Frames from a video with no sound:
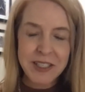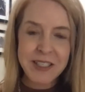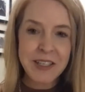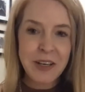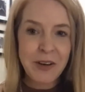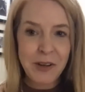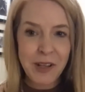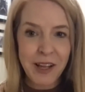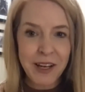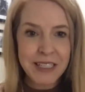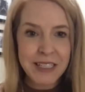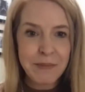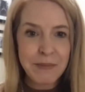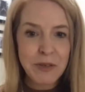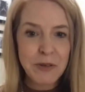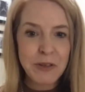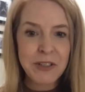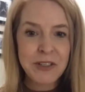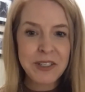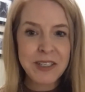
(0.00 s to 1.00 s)
So a lot of times when
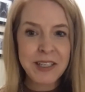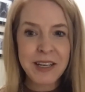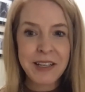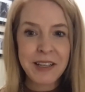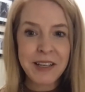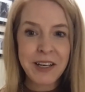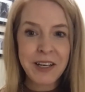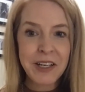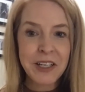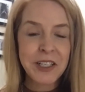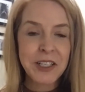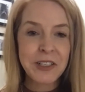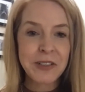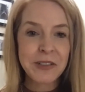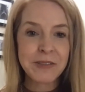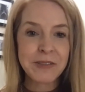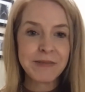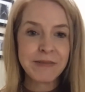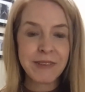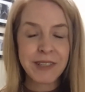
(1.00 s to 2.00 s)
you're sitting there and
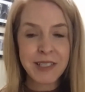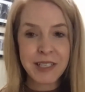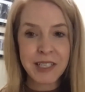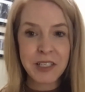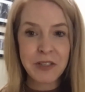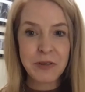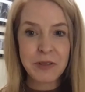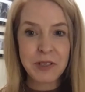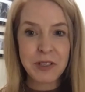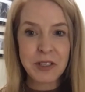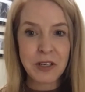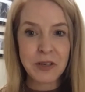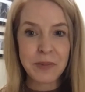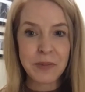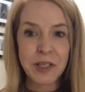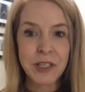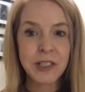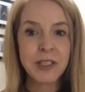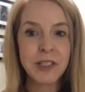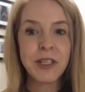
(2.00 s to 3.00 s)
you're listening to a
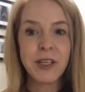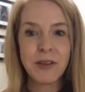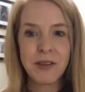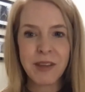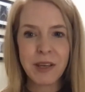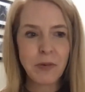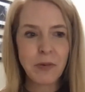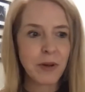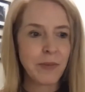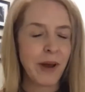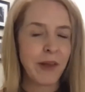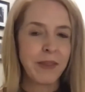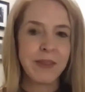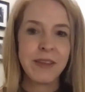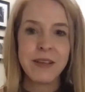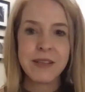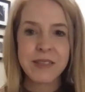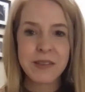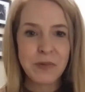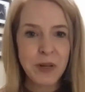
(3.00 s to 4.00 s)
sermon, you think, what about
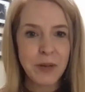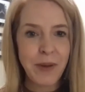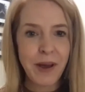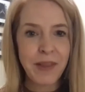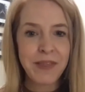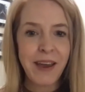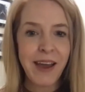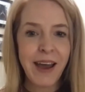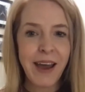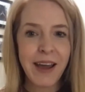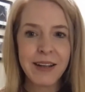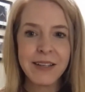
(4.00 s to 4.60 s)
this and what about that?